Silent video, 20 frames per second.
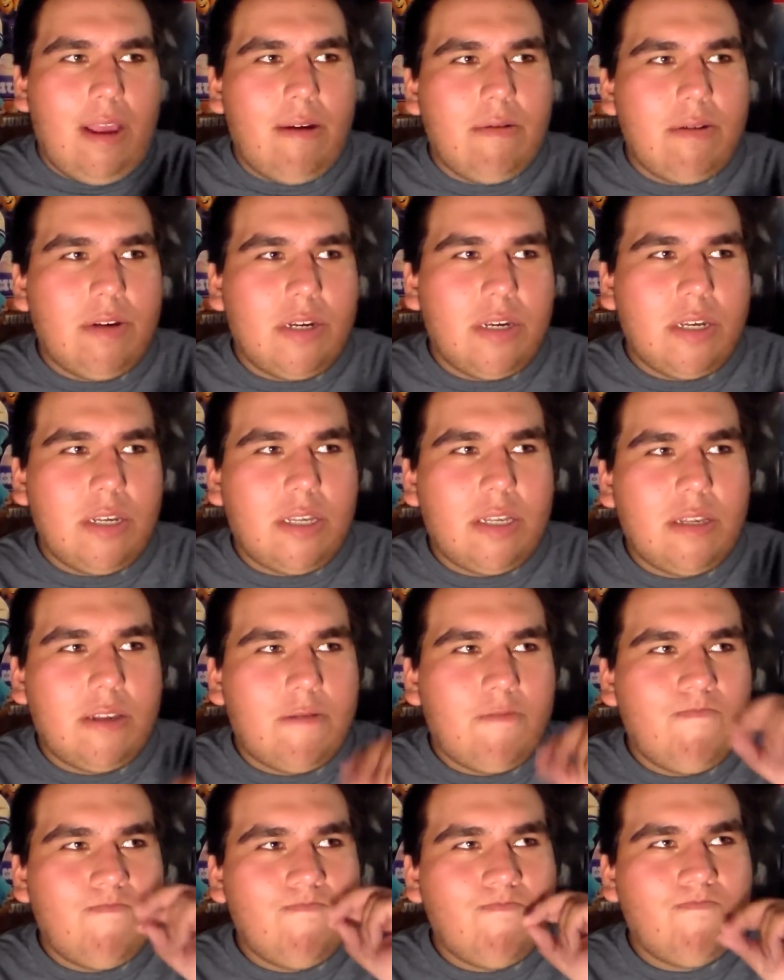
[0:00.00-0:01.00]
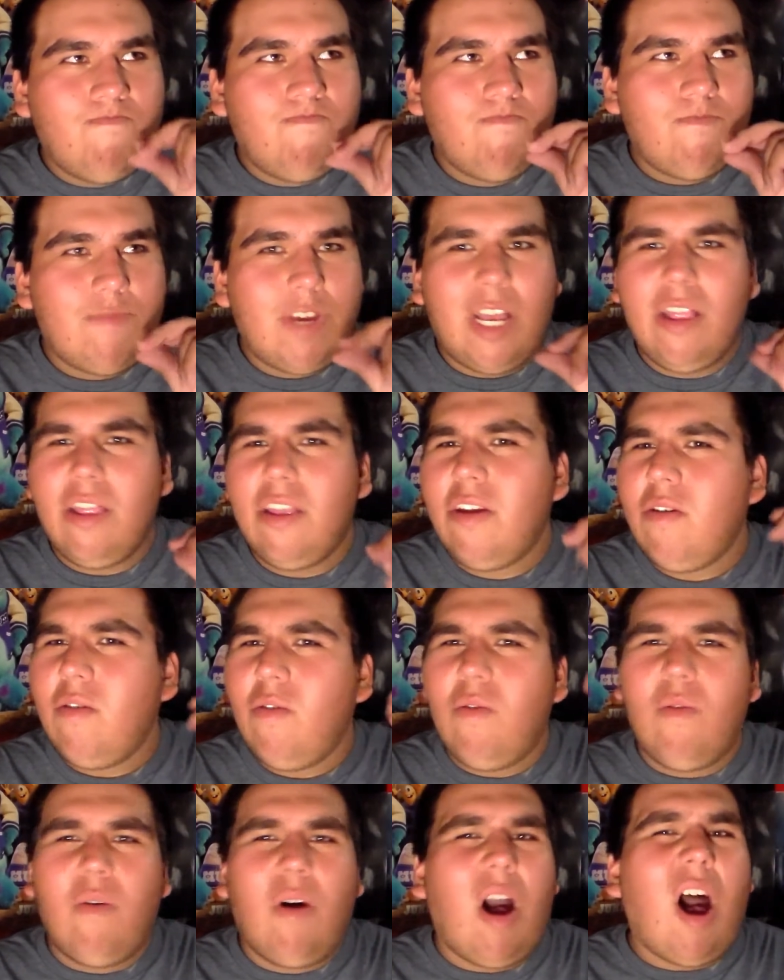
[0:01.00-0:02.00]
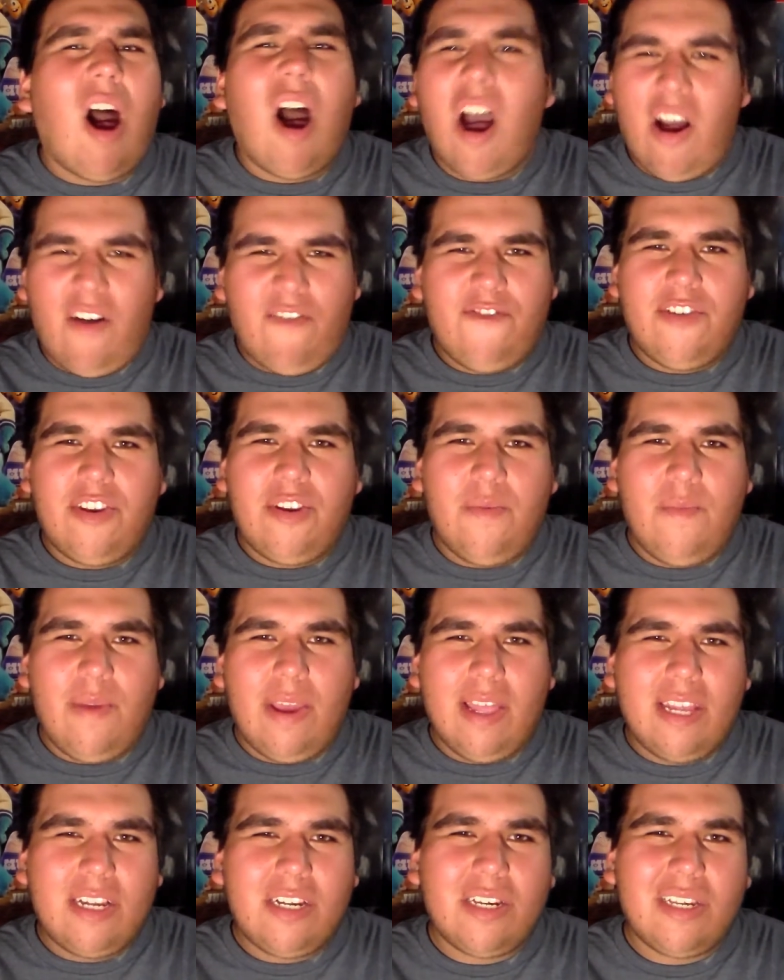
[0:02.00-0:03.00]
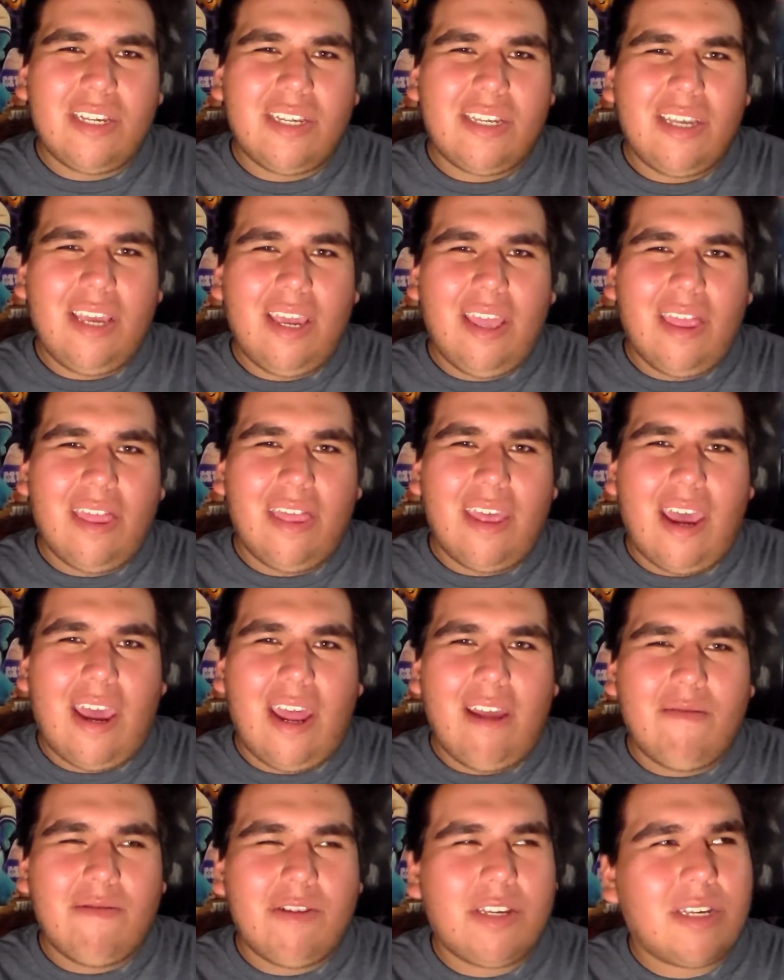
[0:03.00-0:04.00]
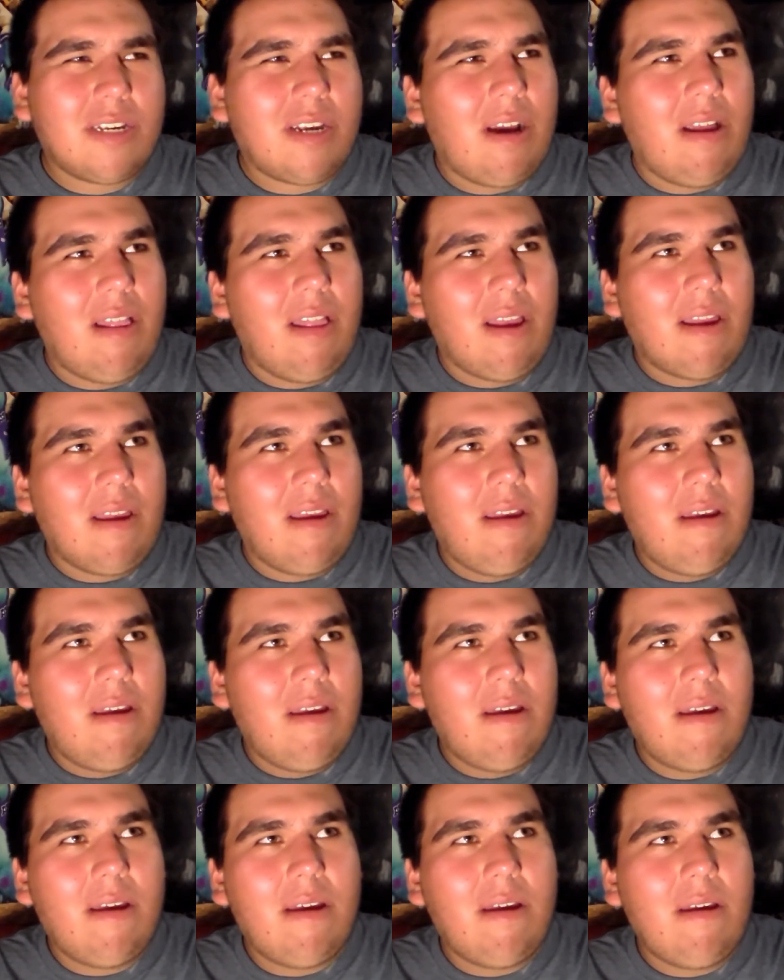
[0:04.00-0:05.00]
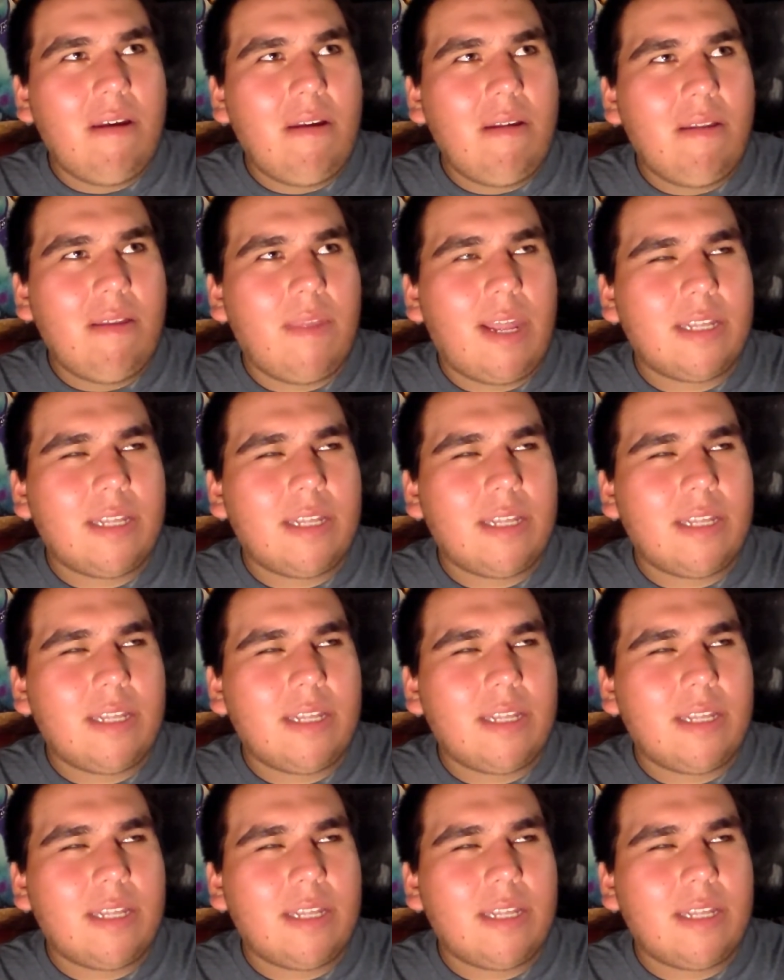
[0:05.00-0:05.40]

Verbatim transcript: It was just a little off to me. Let's just say that. It was just kind of like, huh?